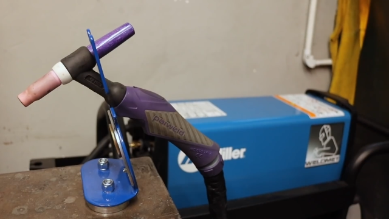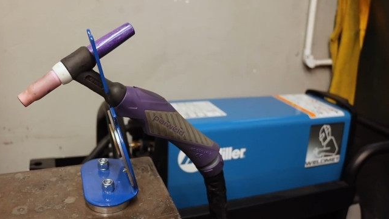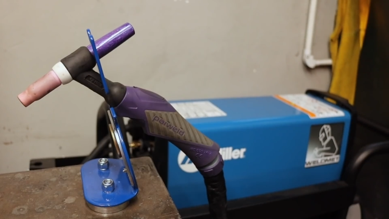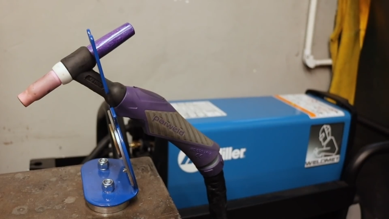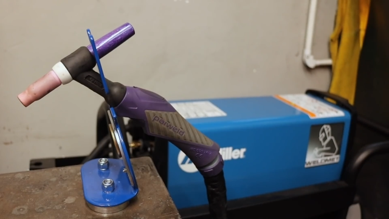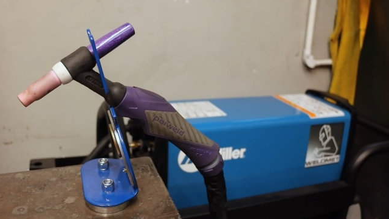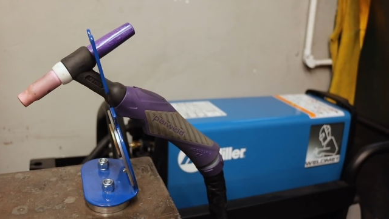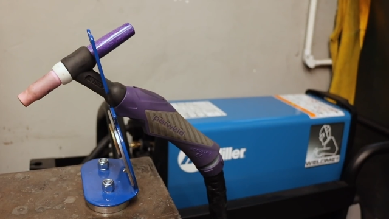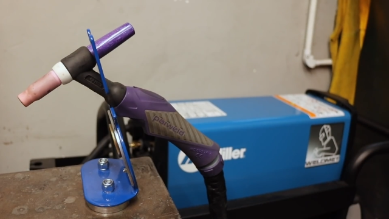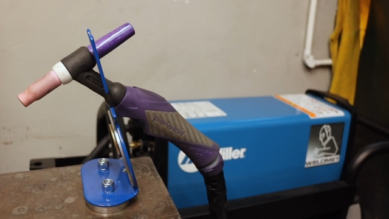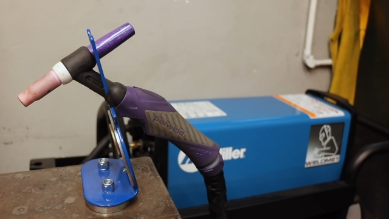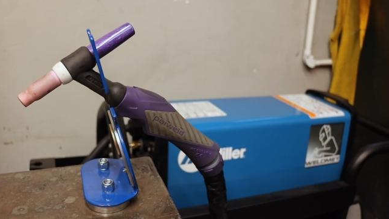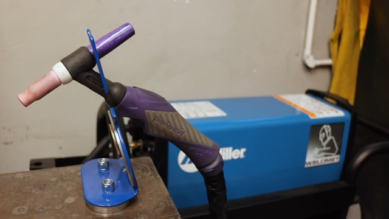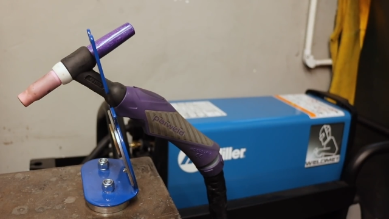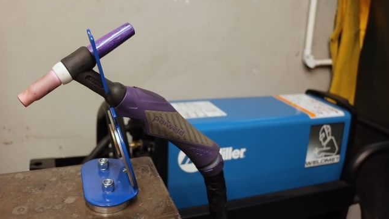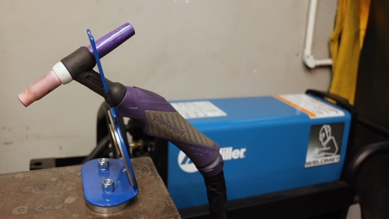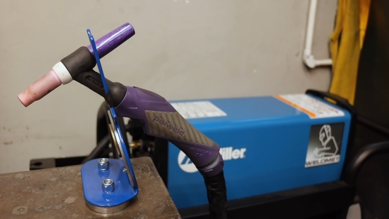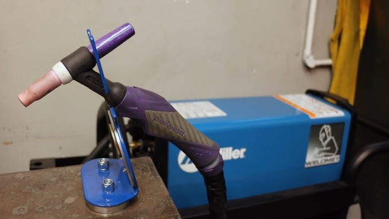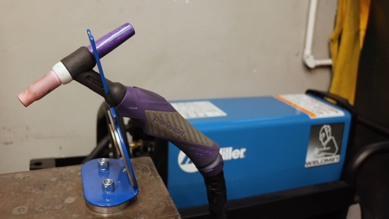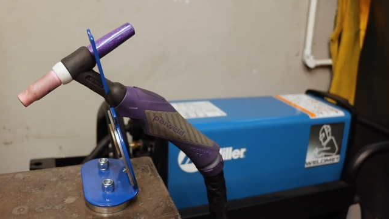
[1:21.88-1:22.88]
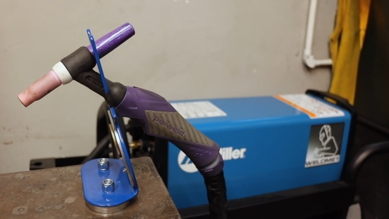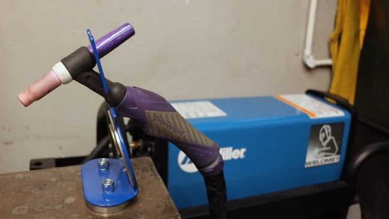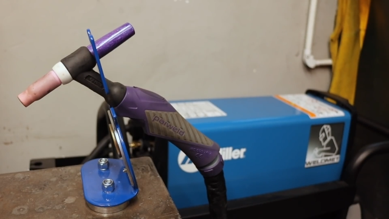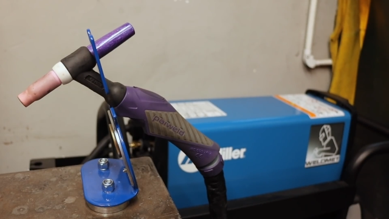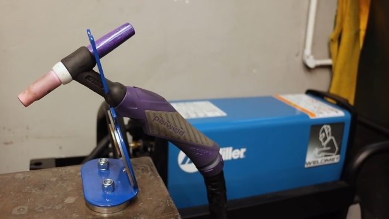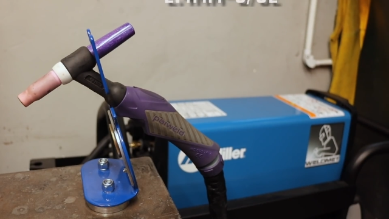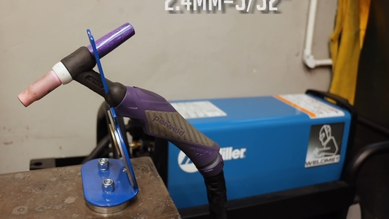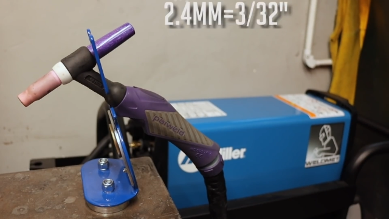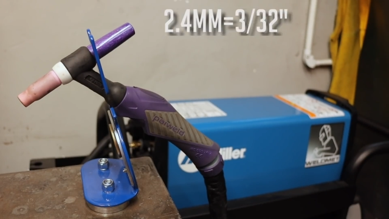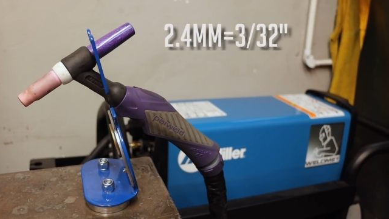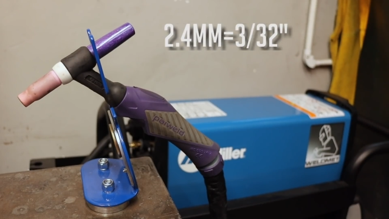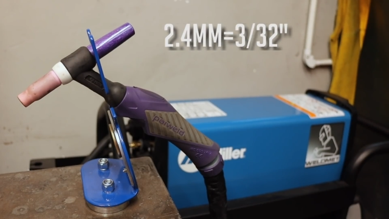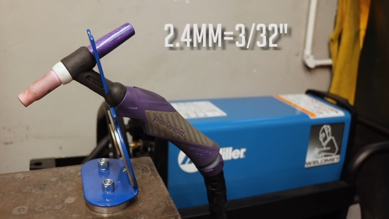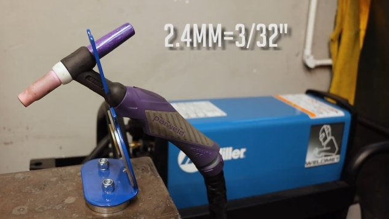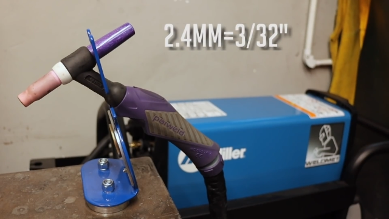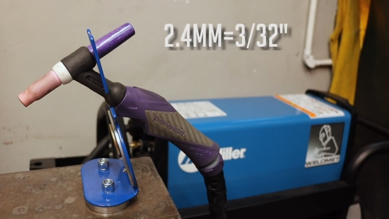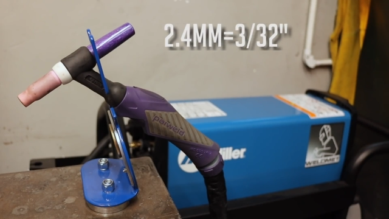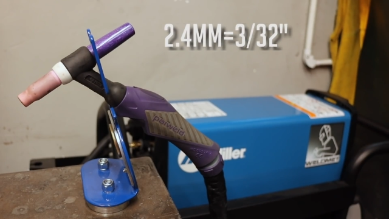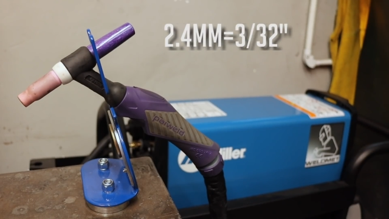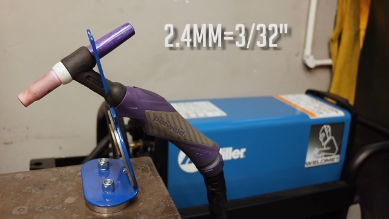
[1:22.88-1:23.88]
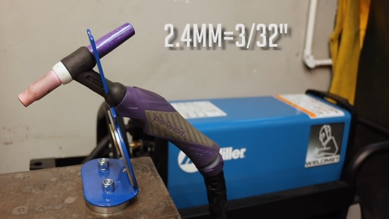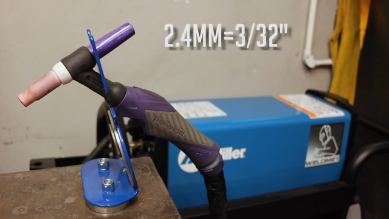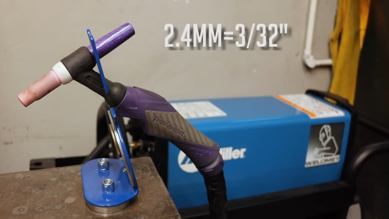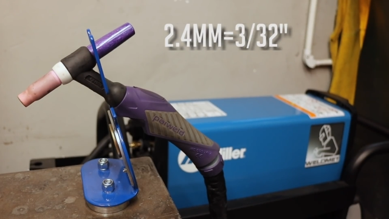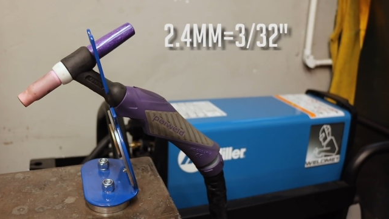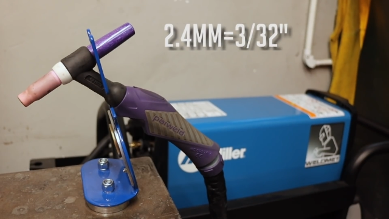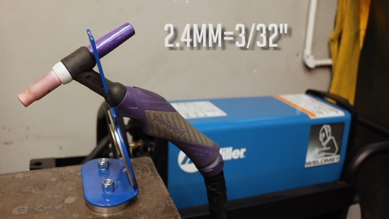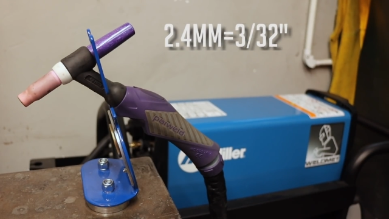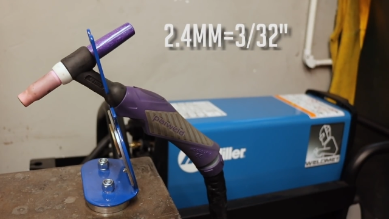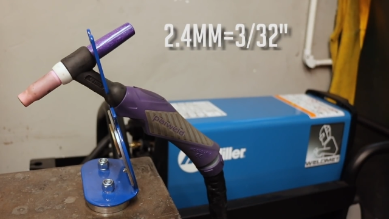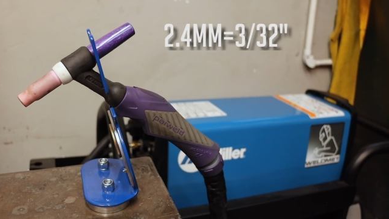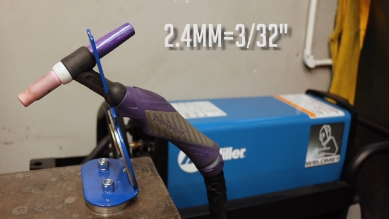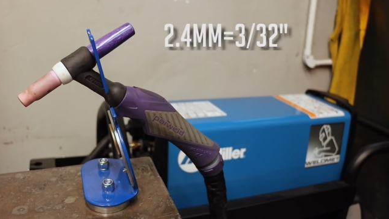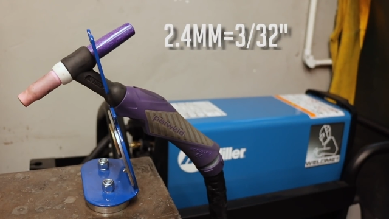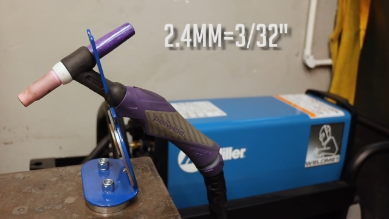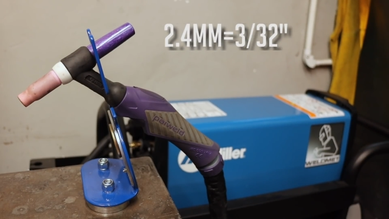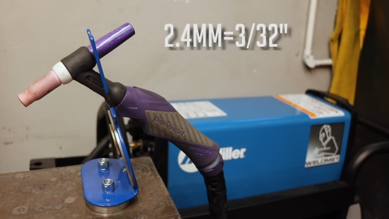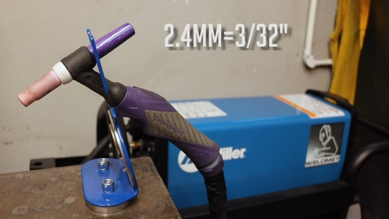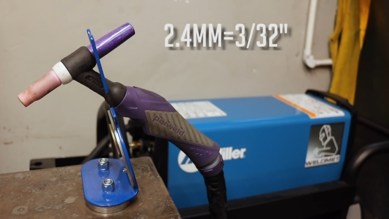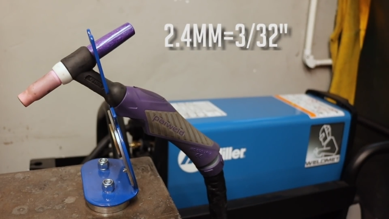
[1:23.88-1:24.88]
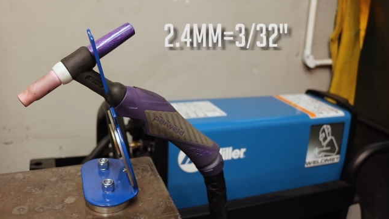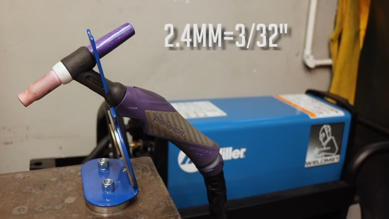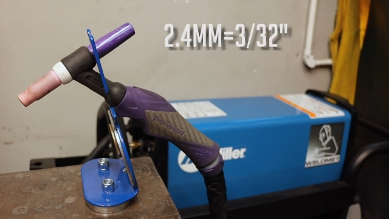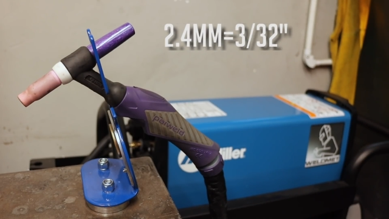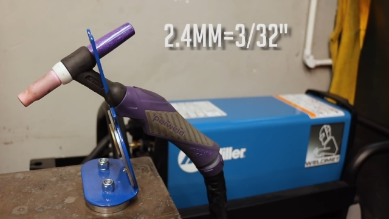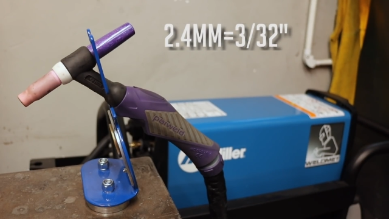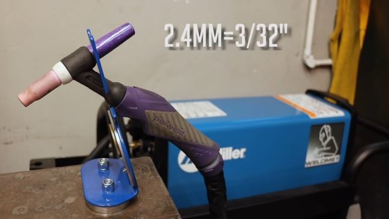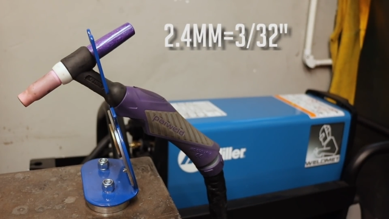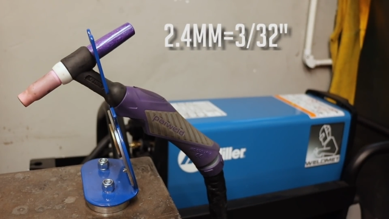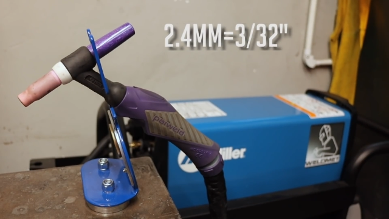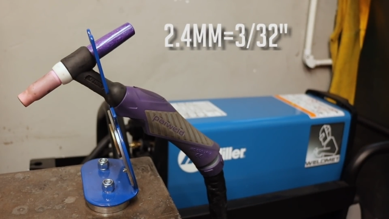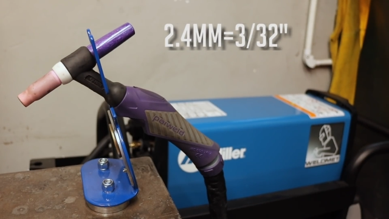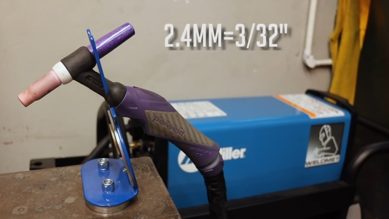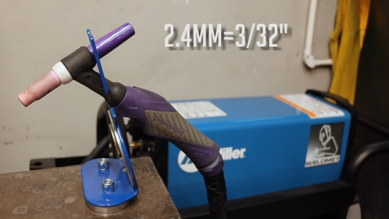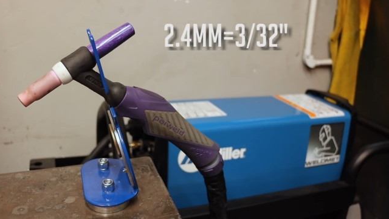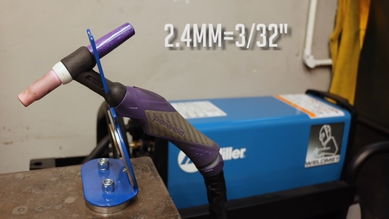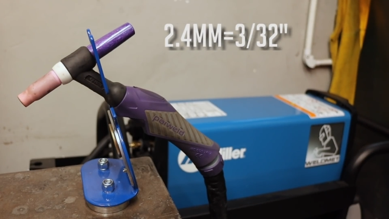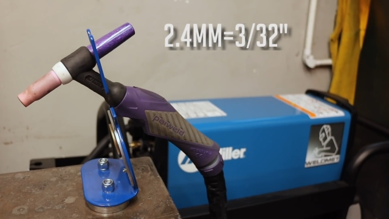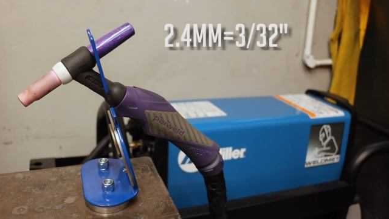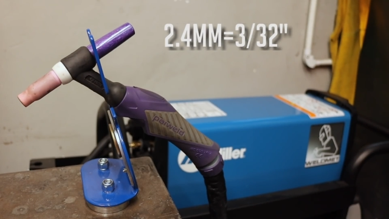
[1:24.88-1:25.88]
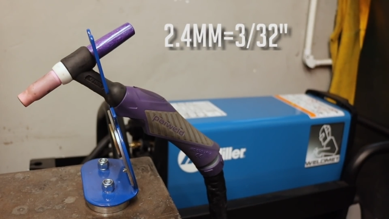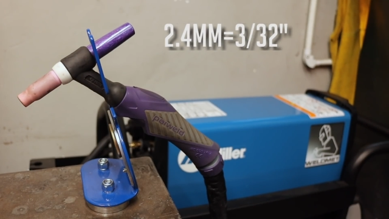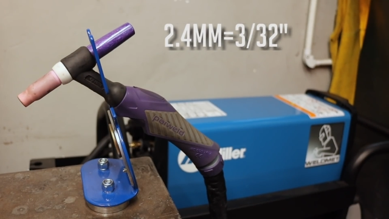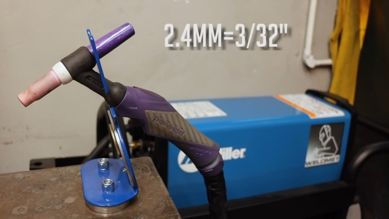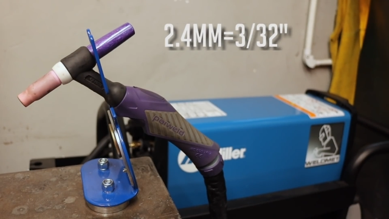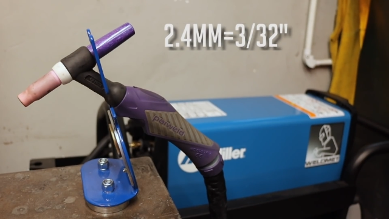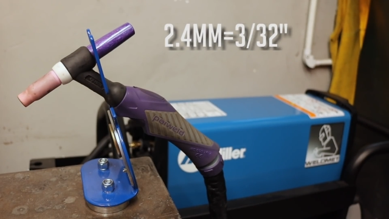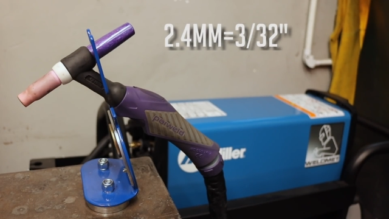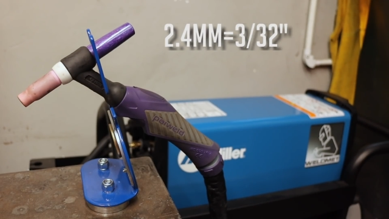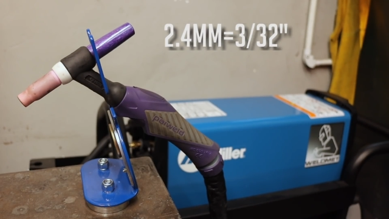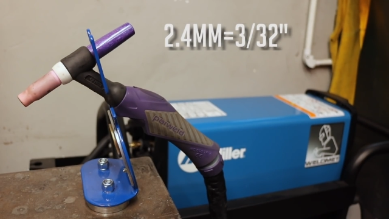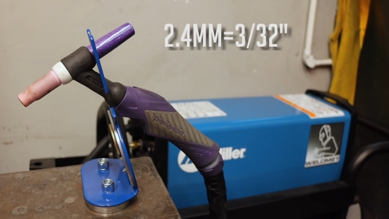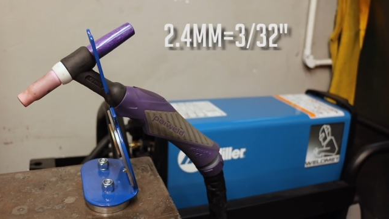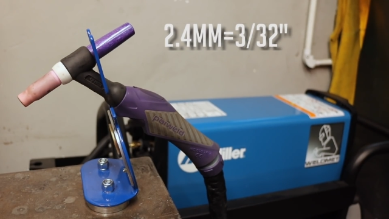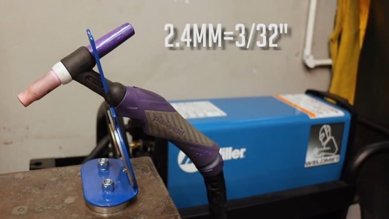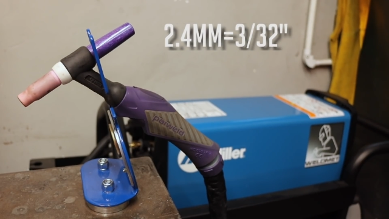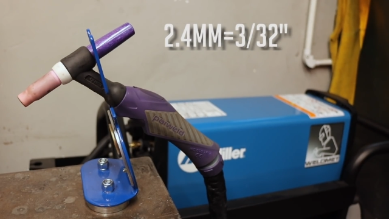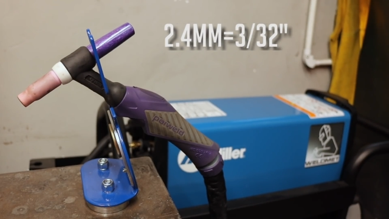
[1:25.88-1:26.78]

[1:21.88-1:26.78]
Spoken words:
Nobody's mouth can be seen.